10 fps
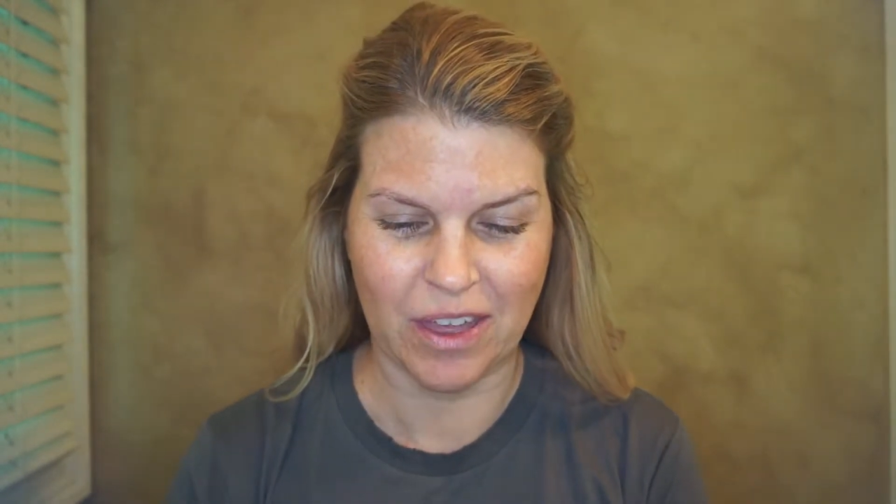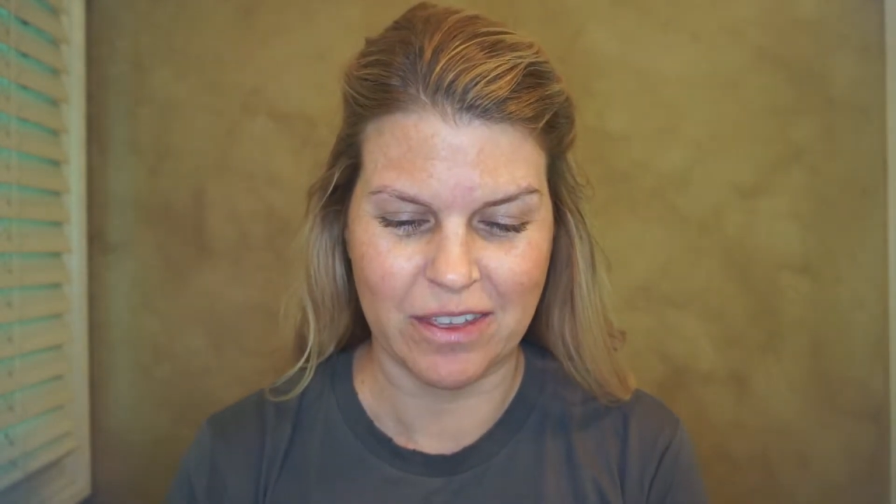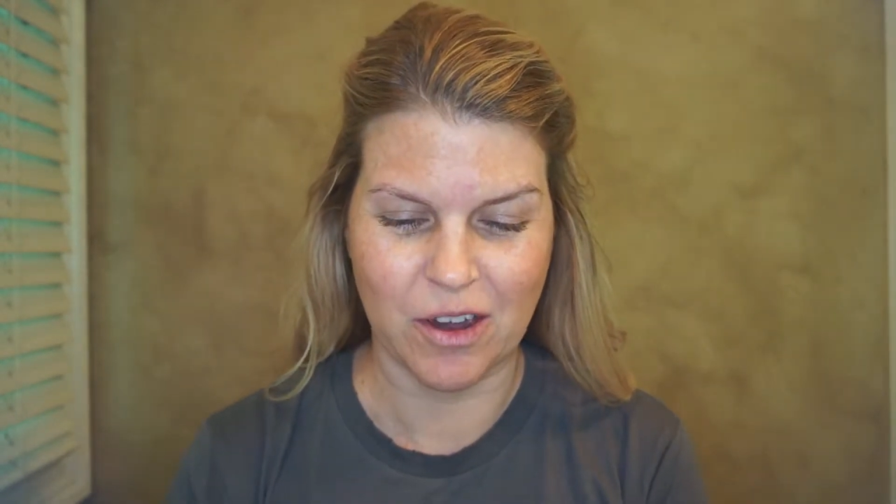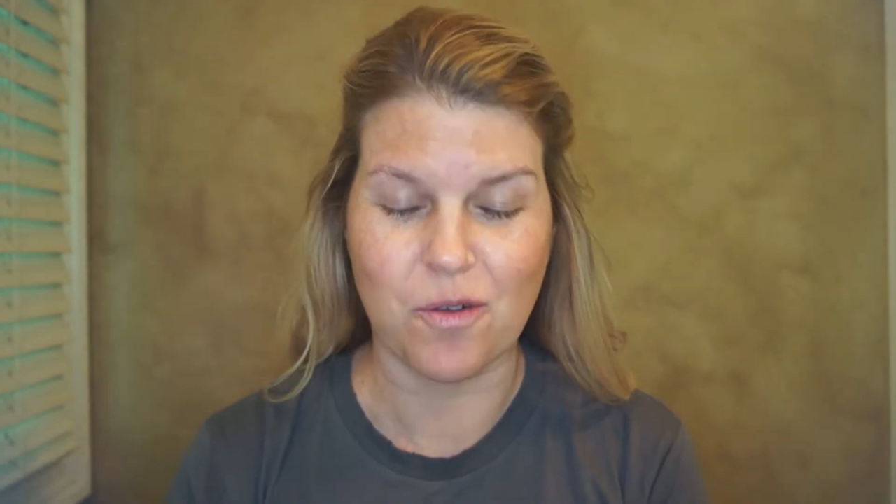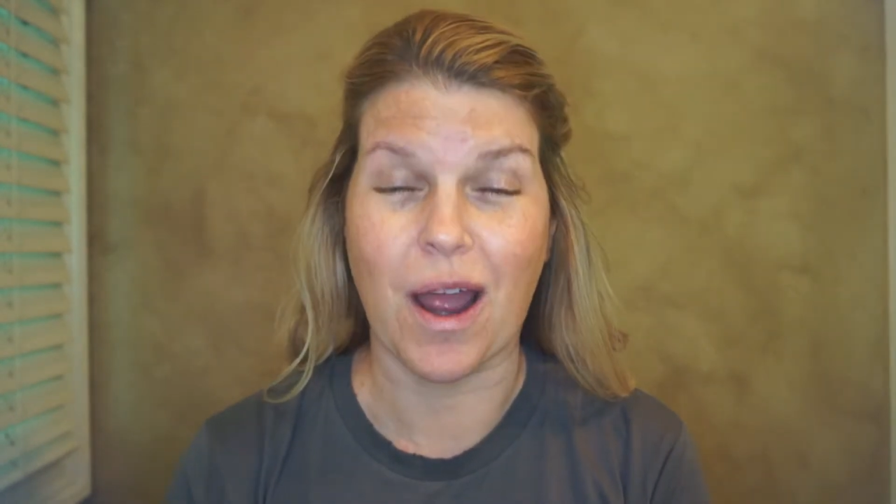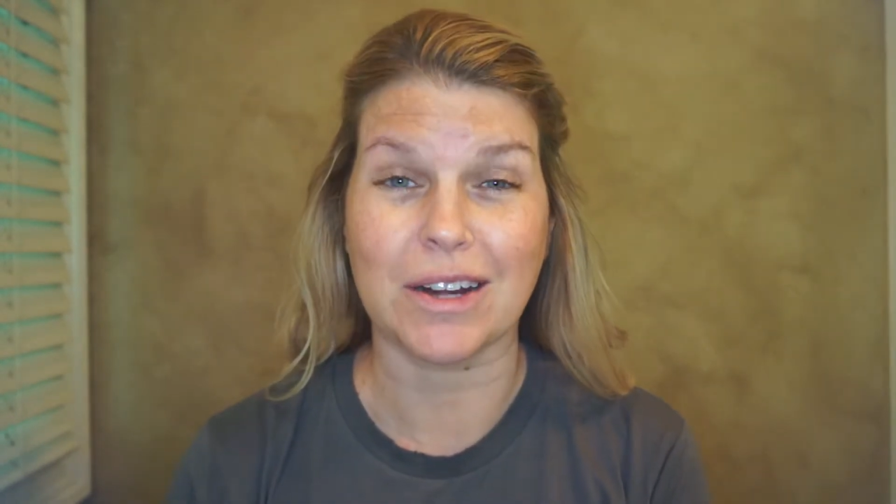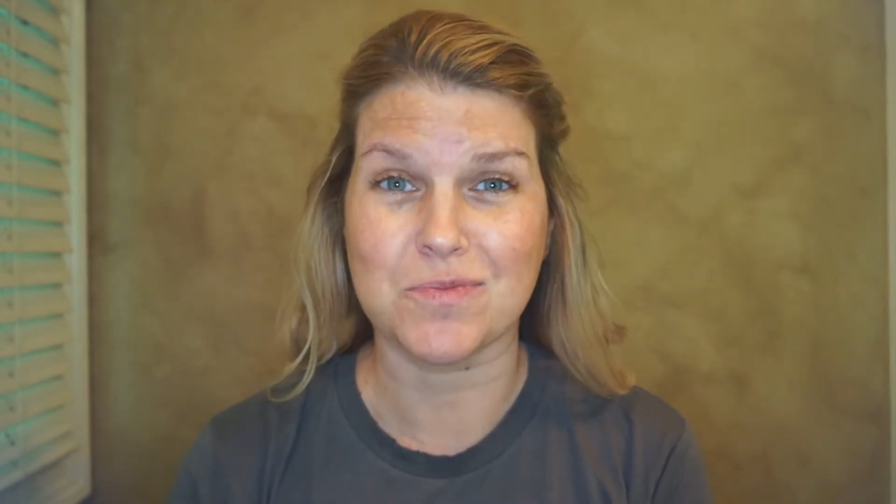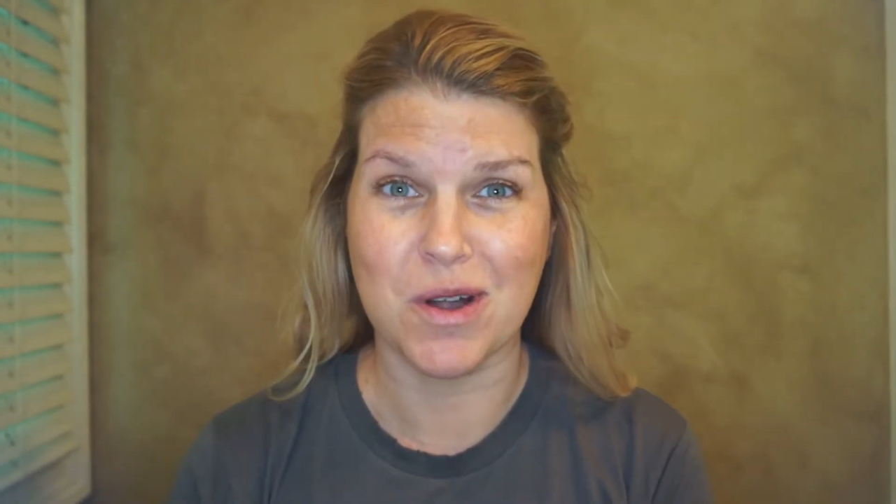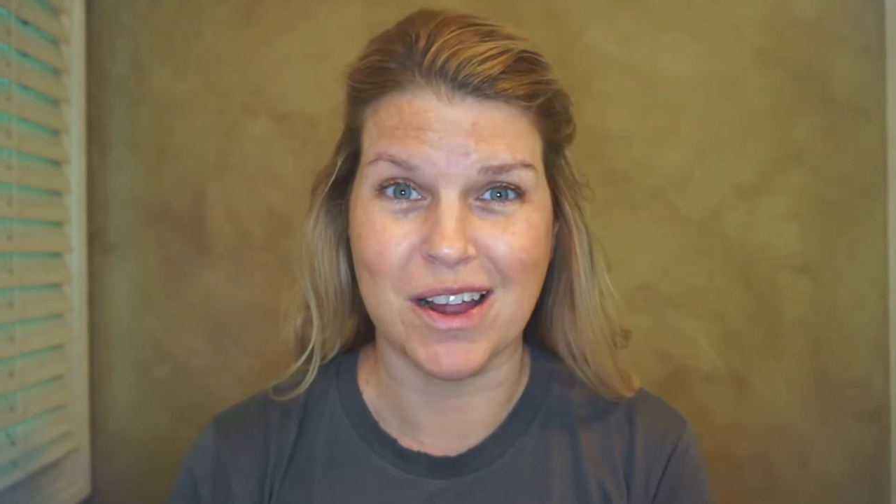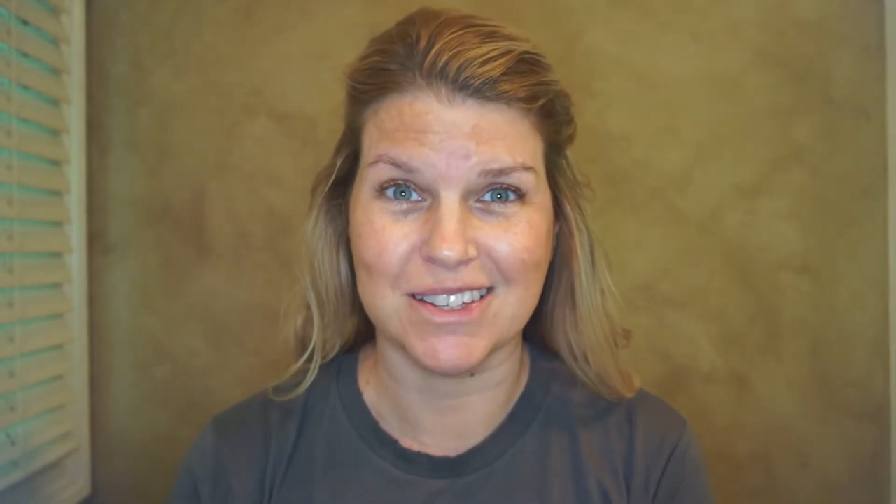the correct
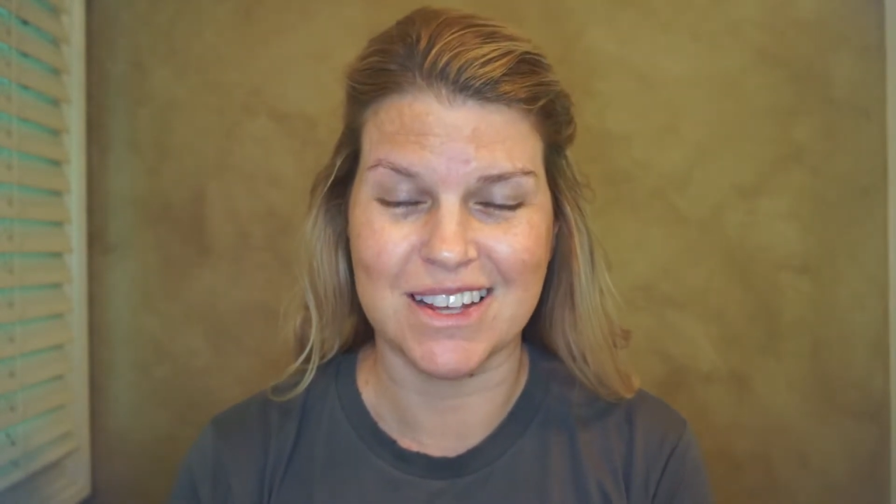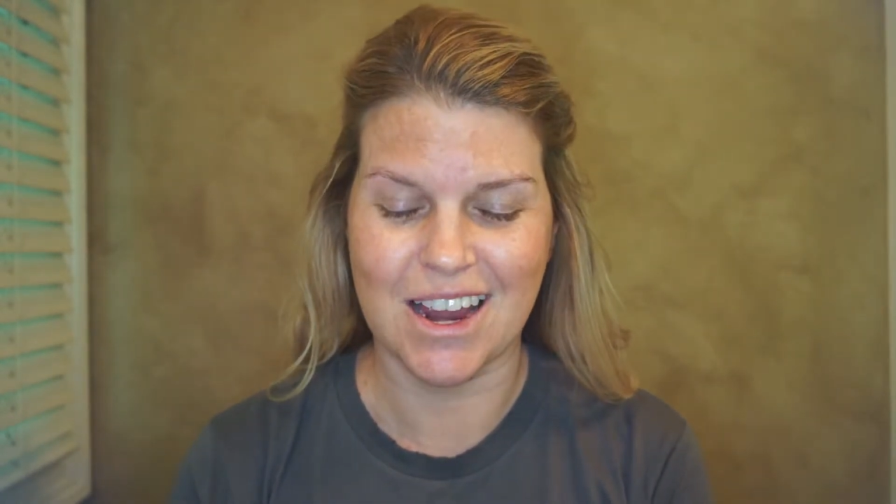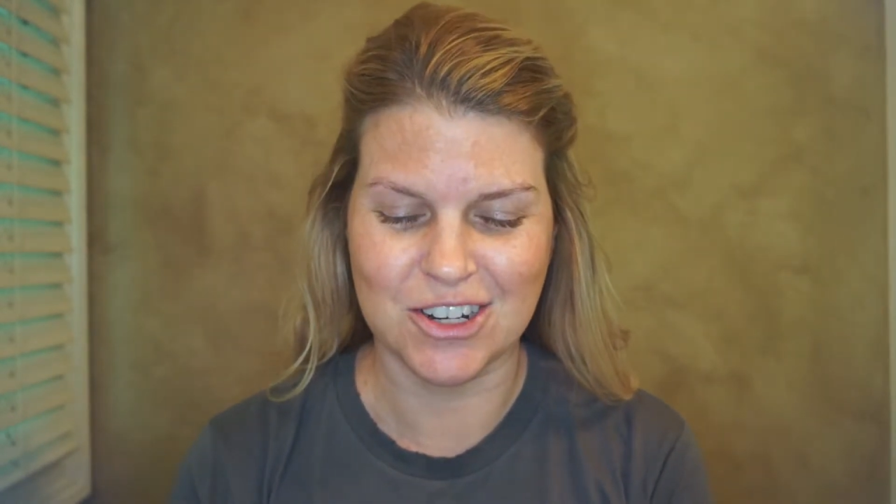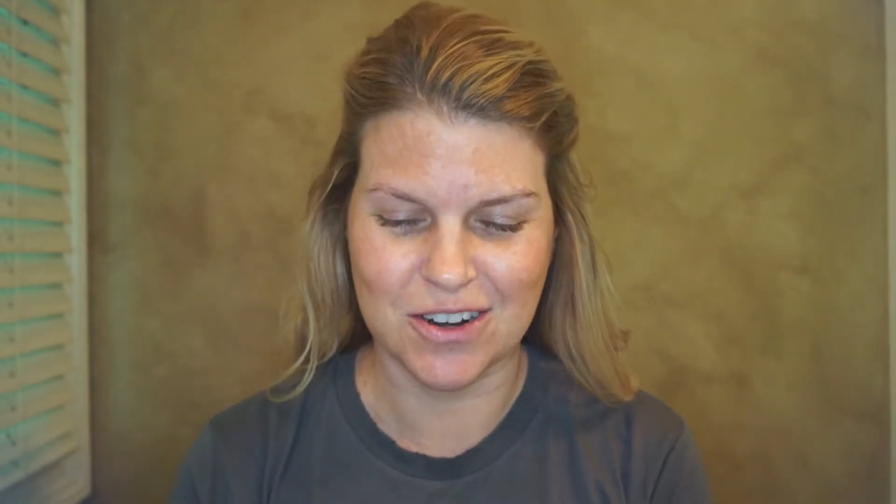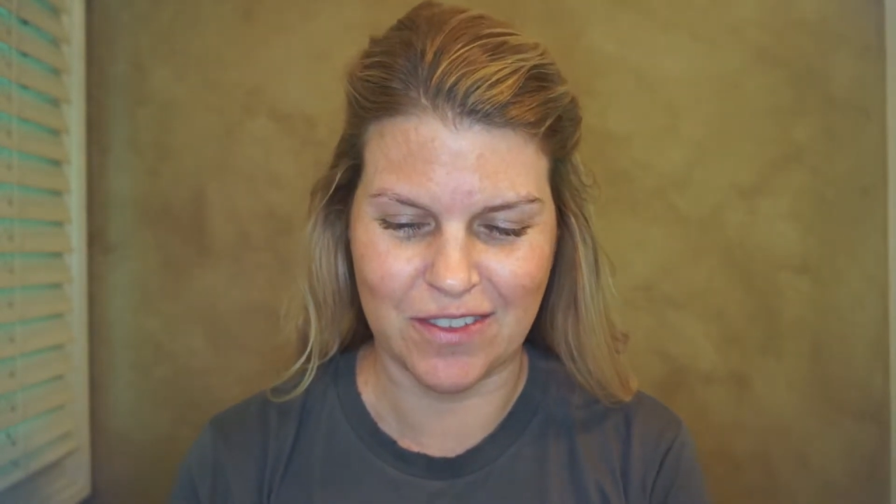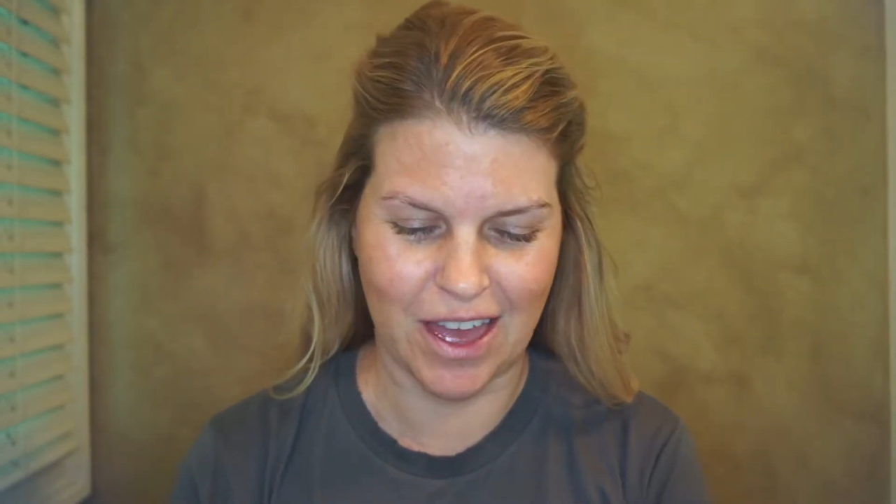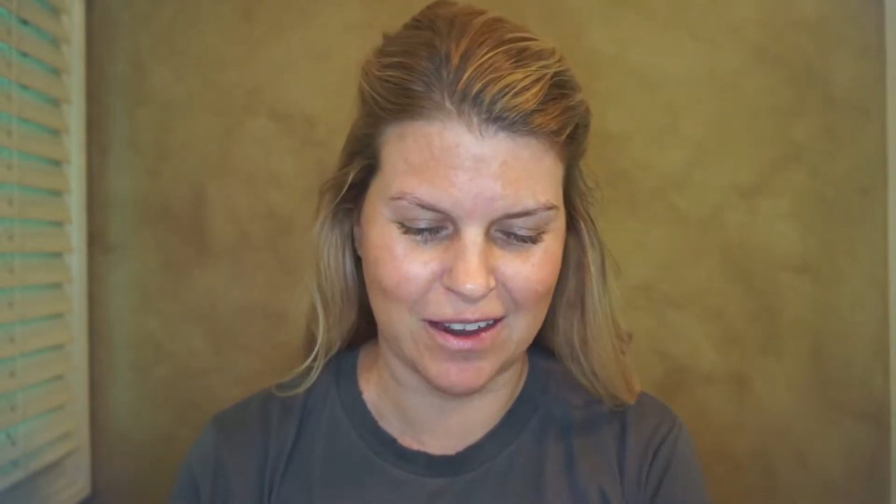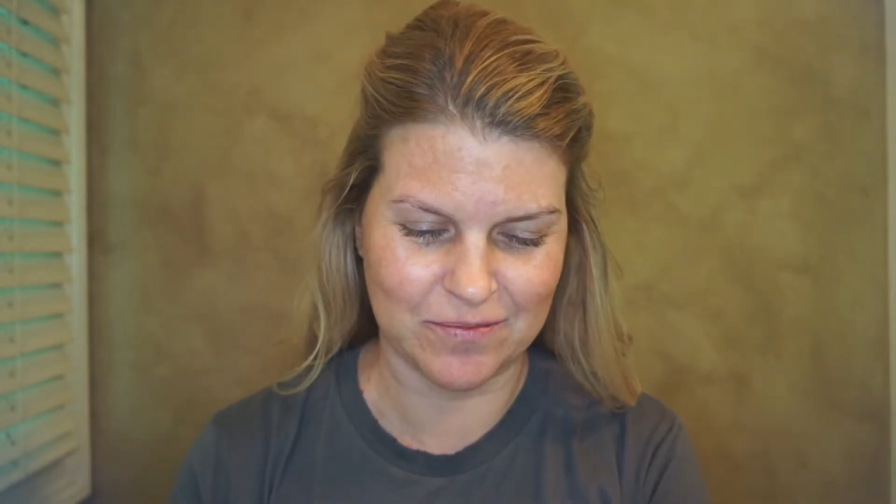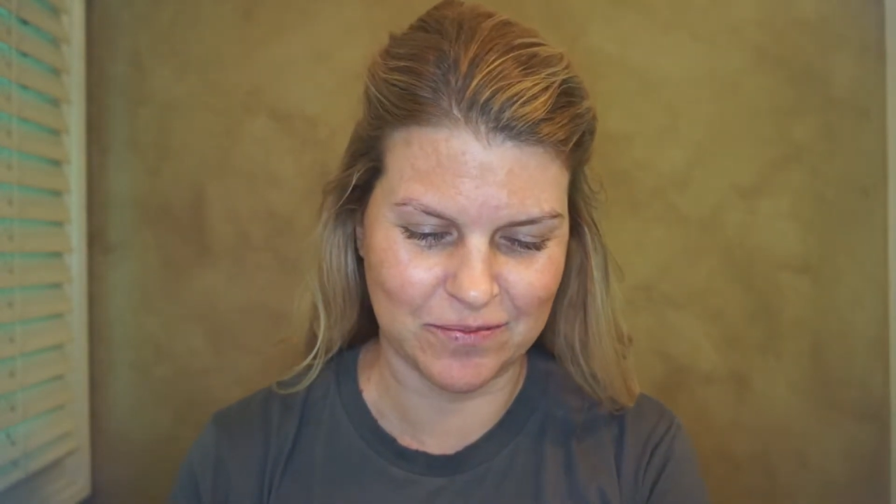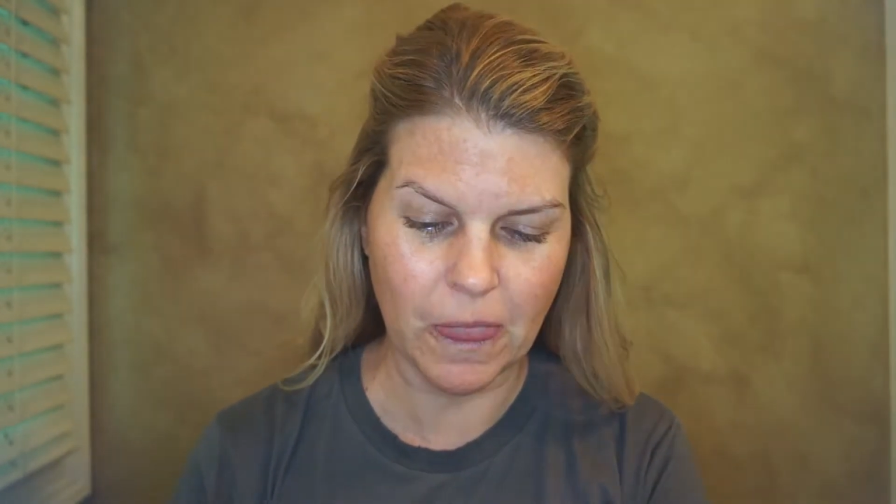pronunciation of that.